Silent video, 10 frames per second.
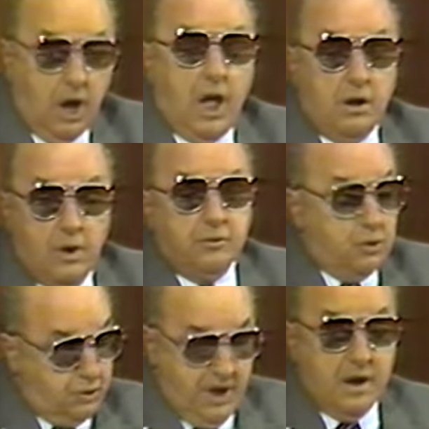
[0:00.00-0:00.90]
I, I will.
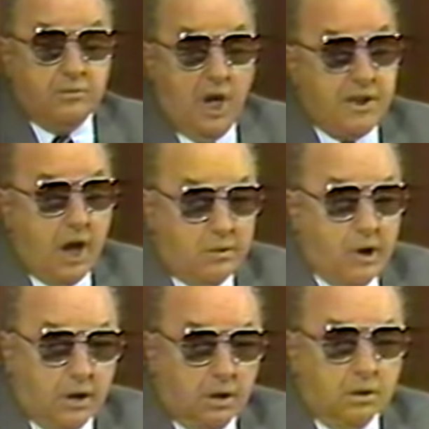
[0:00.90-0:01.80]
You I damn you right would. I
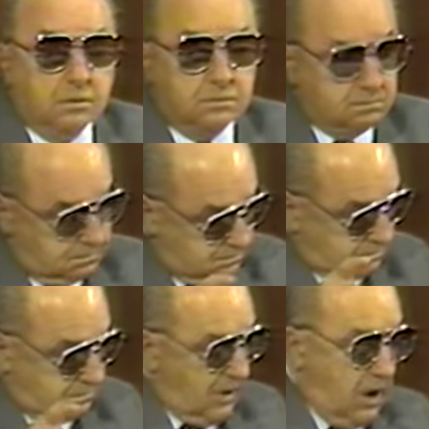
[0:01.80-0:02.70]
will. I wish you
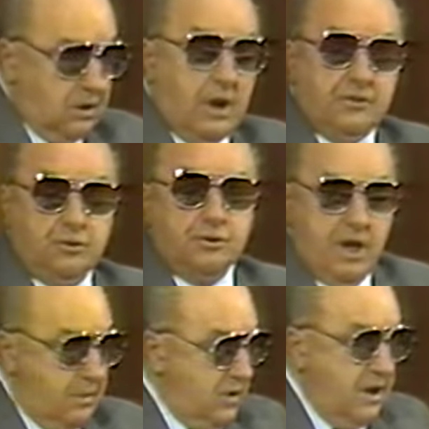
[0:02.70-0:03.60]
would. All right, you
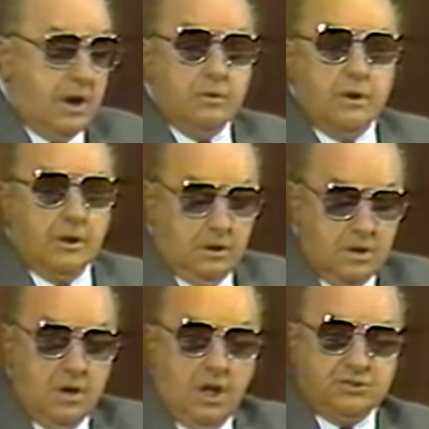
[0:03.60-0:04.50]
damn right I will.
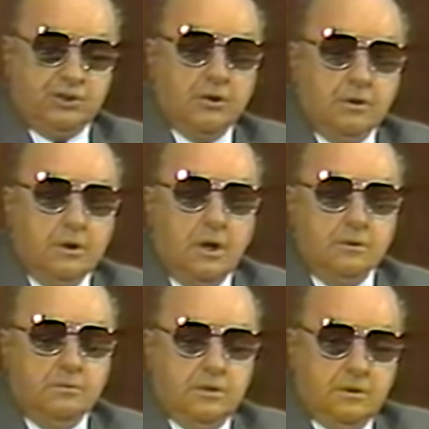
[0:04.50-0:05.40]
I'll show you what I'll
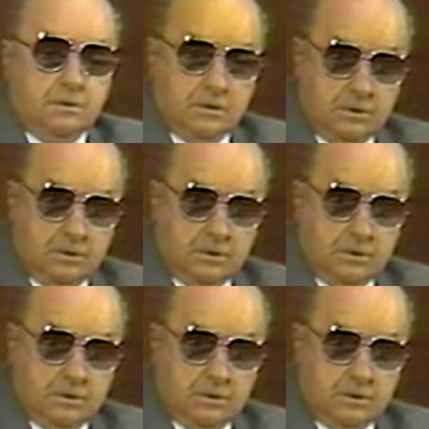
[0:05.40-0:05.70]
do with you.